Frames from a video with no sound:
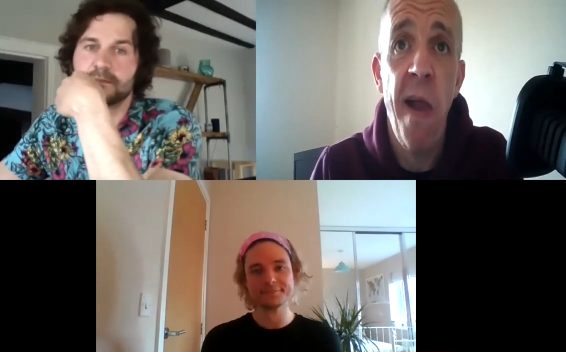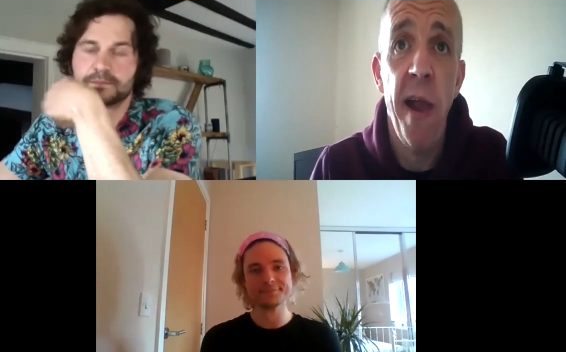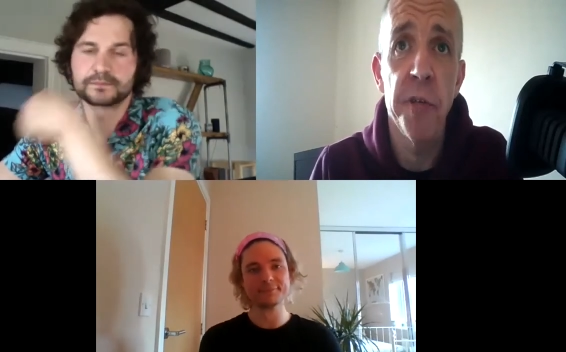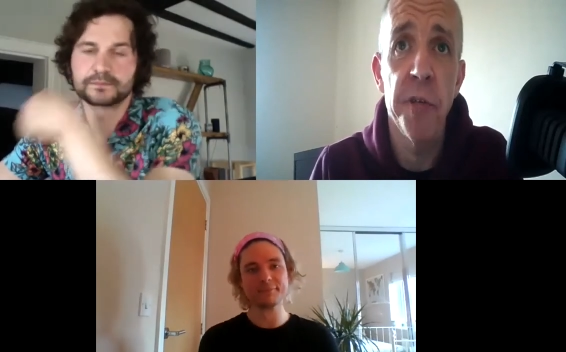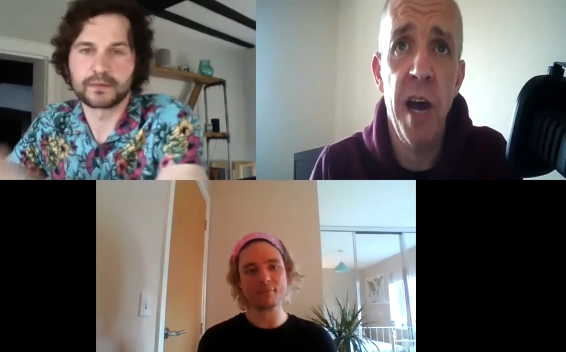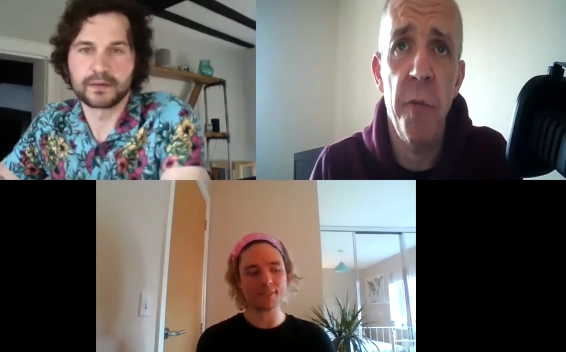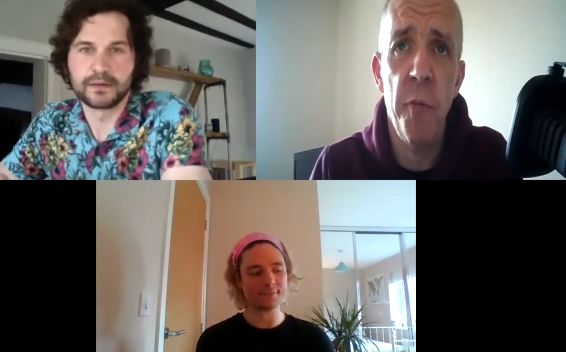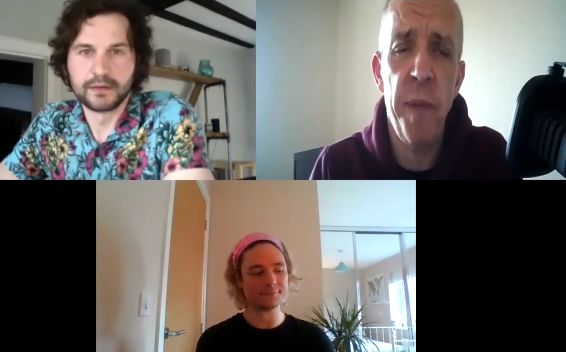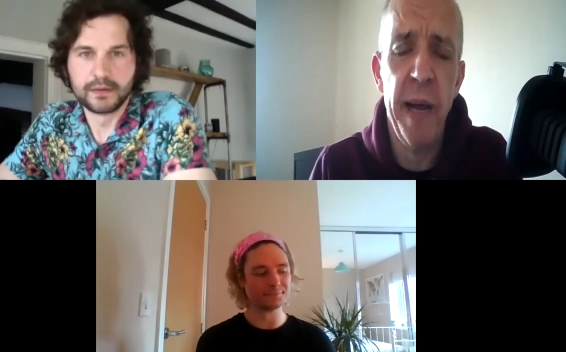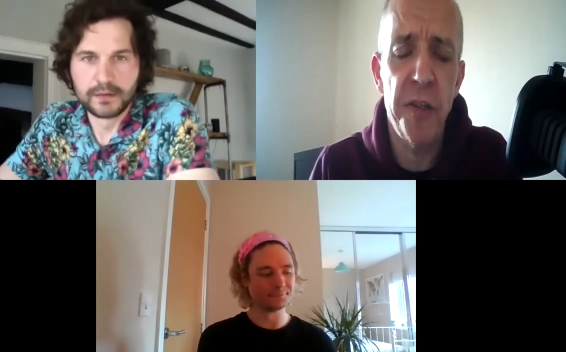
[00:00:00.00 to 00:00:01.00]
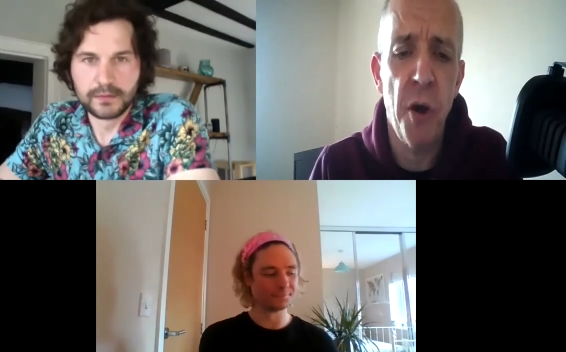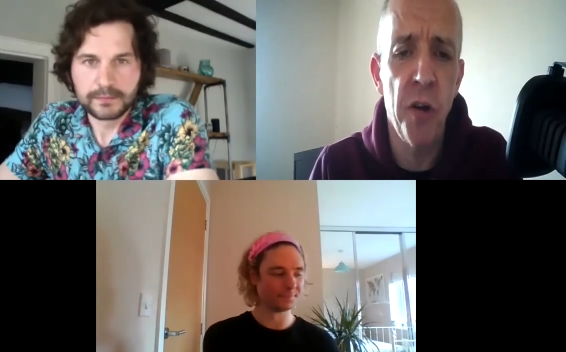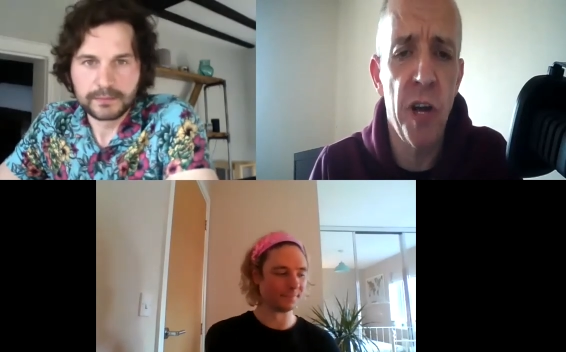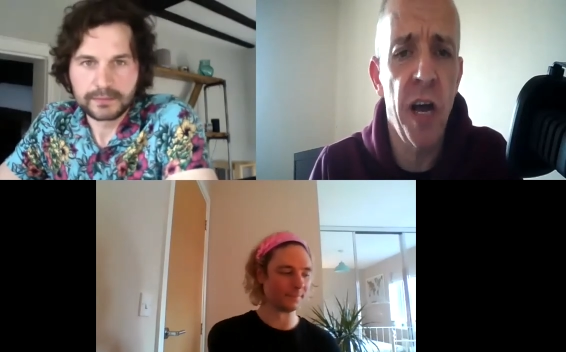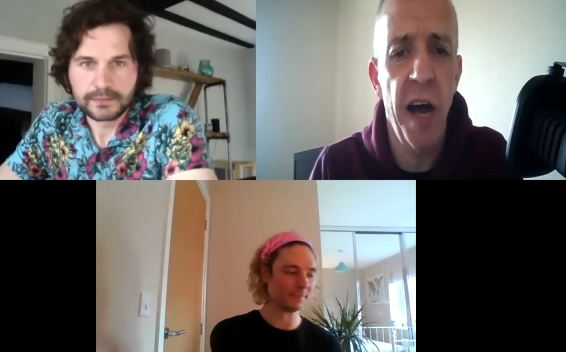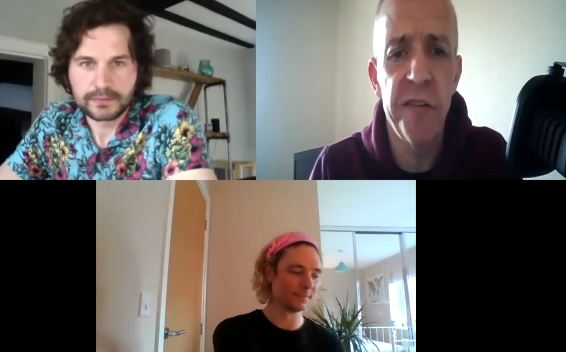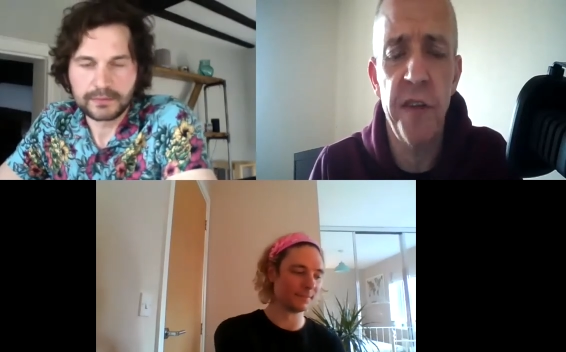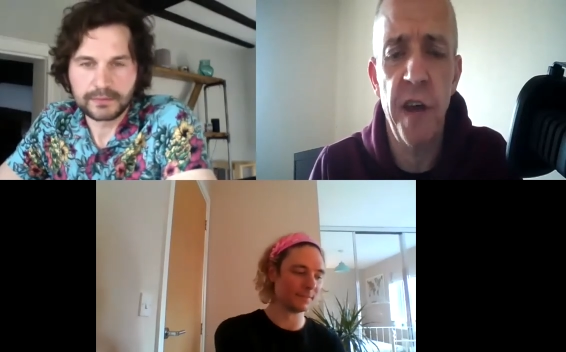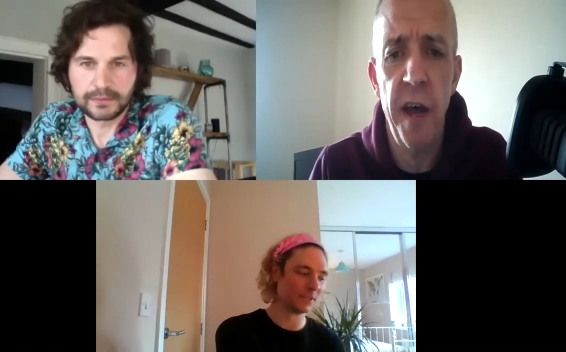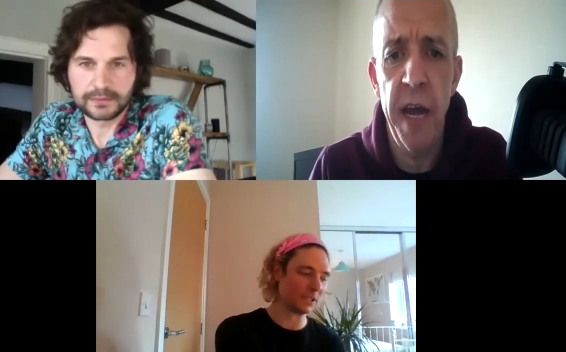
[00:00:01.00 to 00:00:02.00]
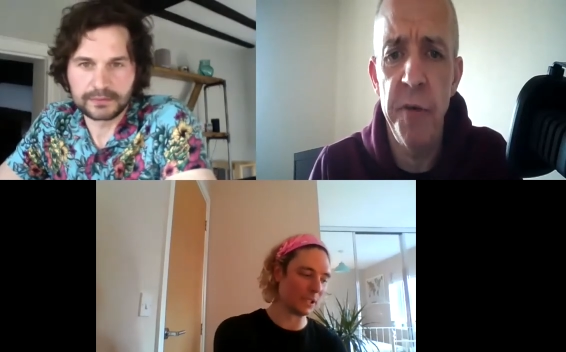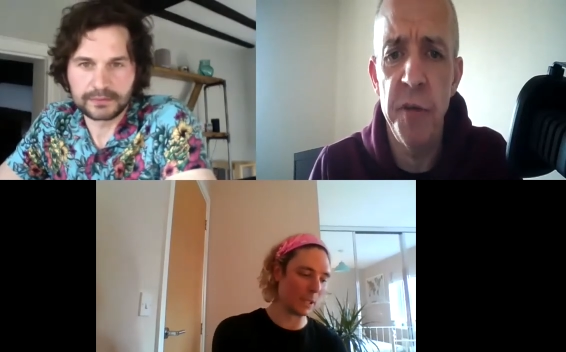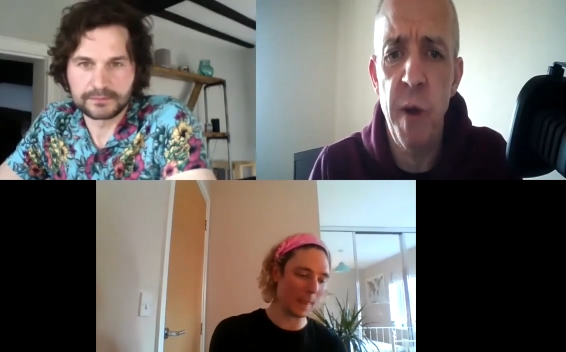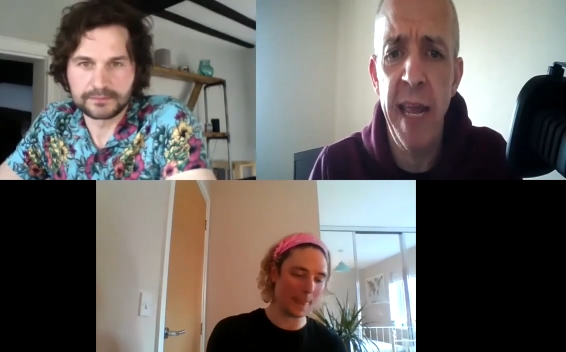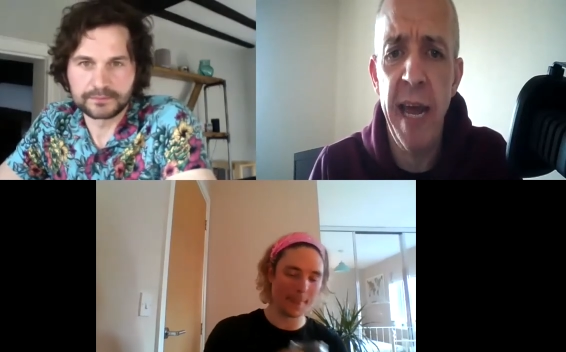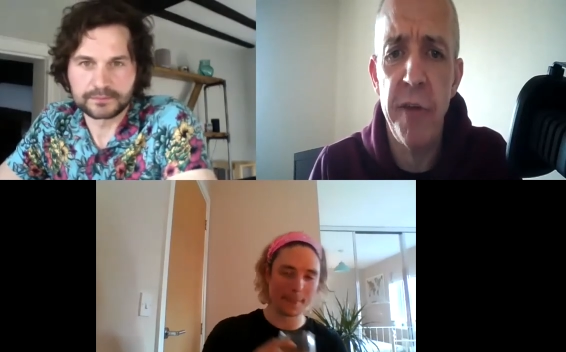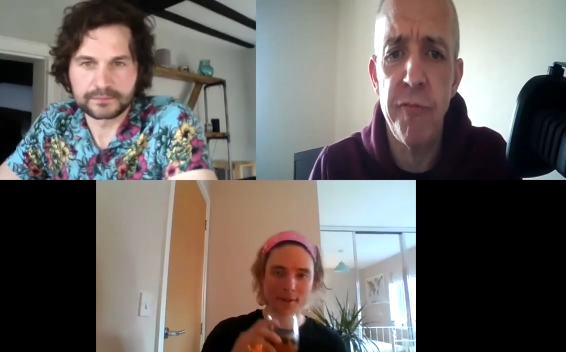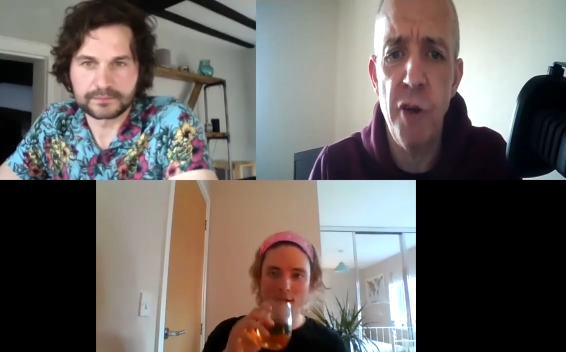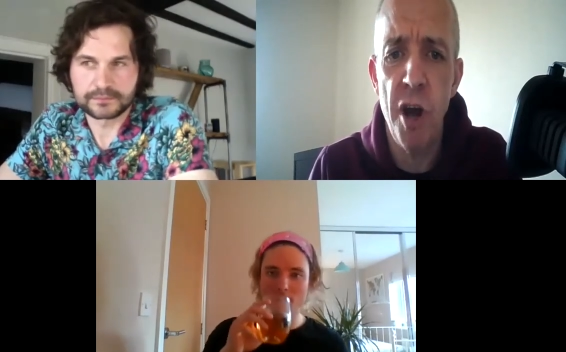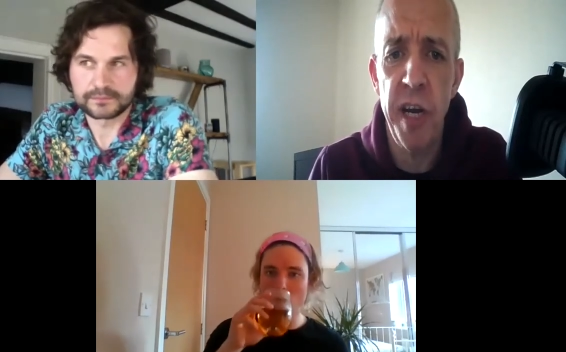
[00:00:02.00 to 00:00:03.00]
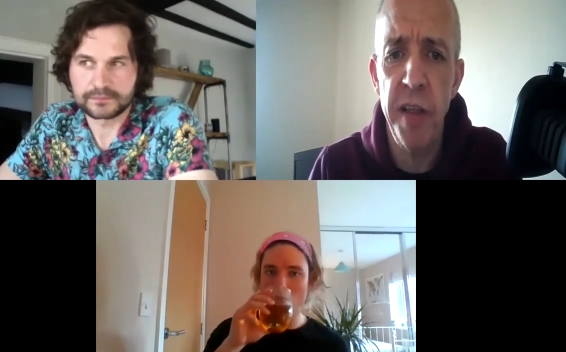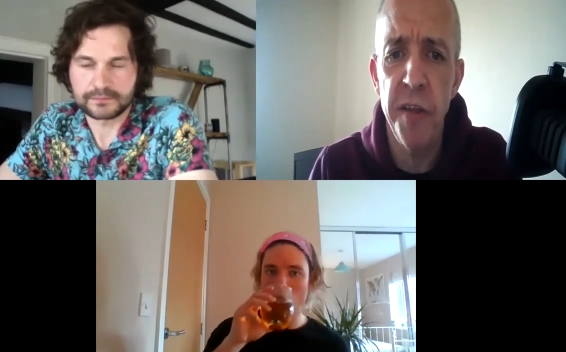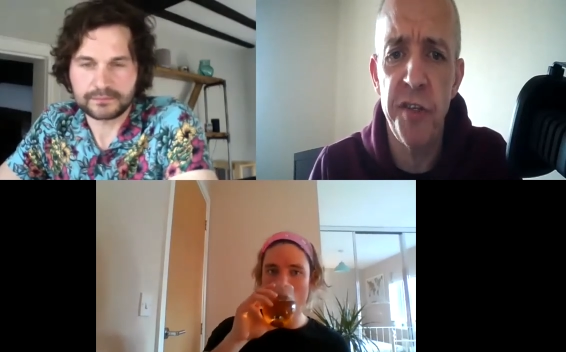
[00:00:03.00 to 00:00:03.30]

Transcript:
Speaker 1: It was our, uh, we played Doncaster, and it was when he had a ruck in the